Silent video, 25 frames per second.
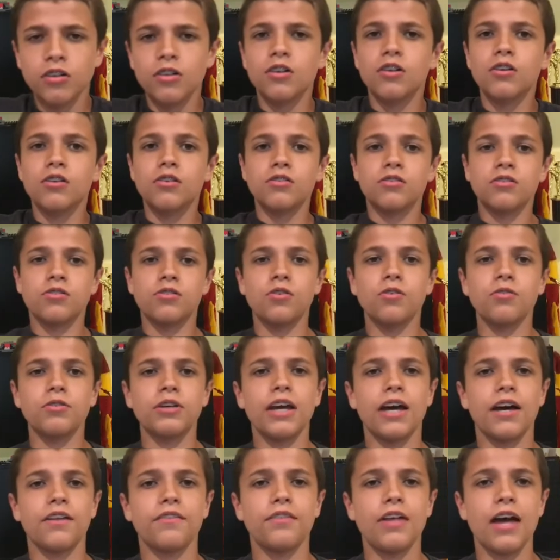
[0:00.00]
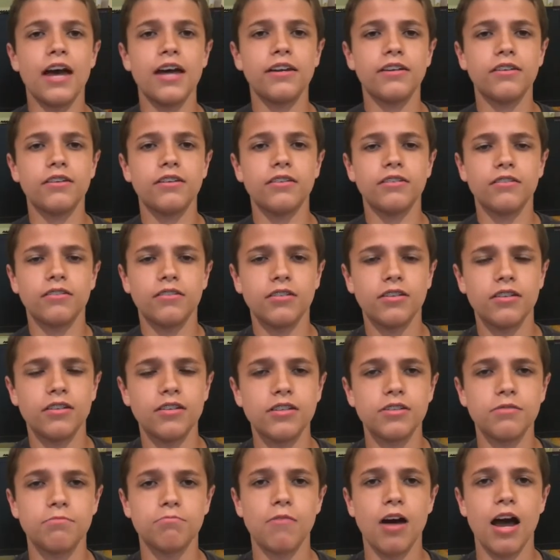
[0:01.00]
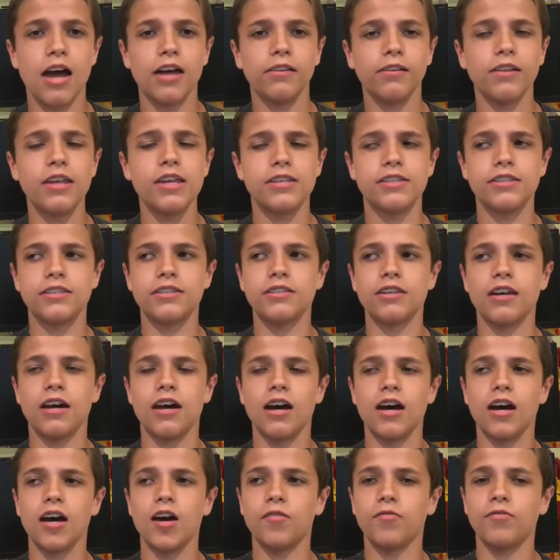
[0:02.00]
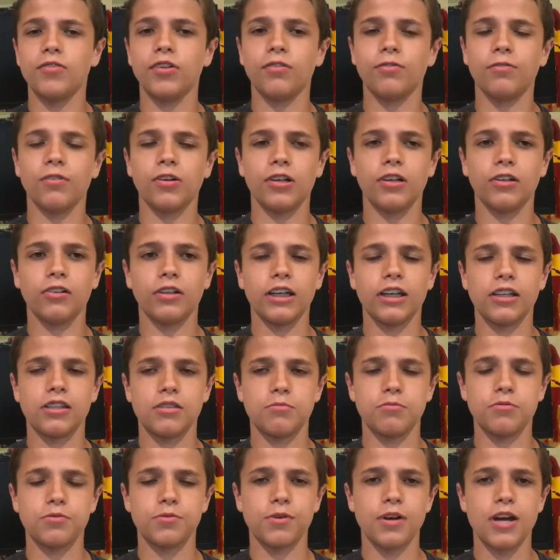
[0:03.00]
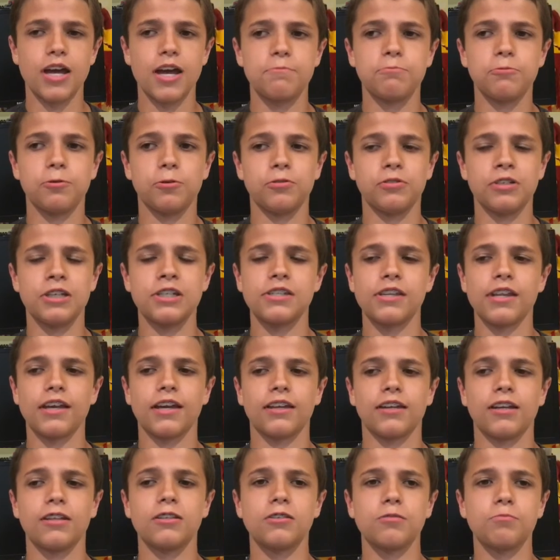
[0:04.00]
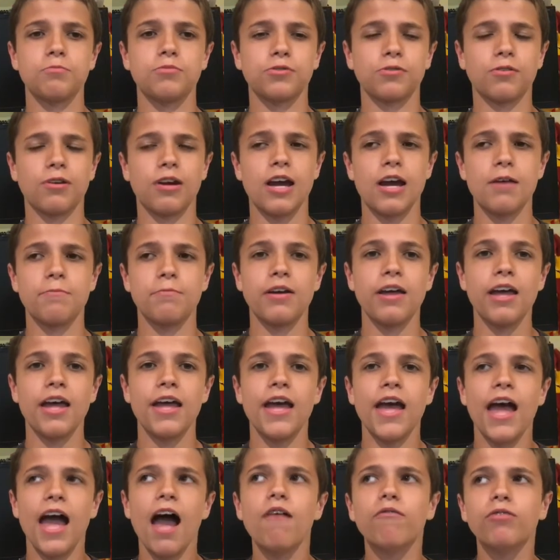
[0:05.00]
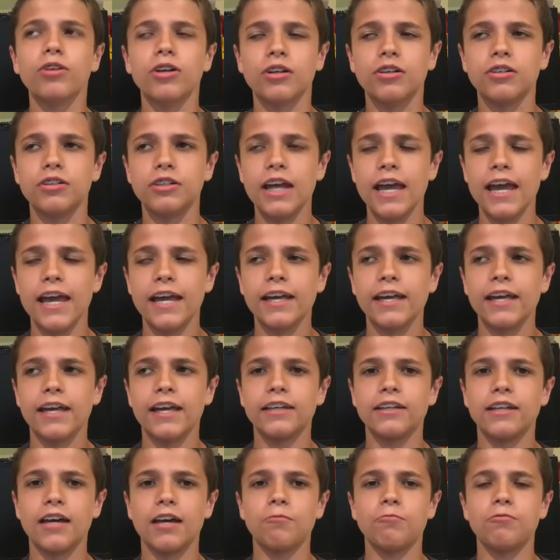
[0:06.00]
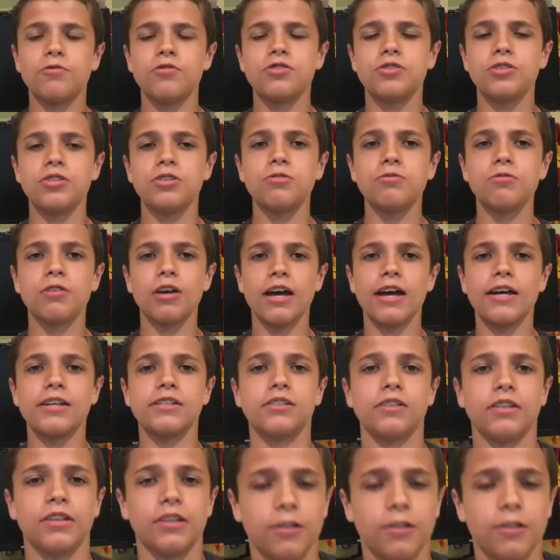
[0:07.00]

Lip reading: So yeah, that is my list. Feel free to like and subscribe, or dislike and unsubscribe. Have a good day, and I will see you guys later.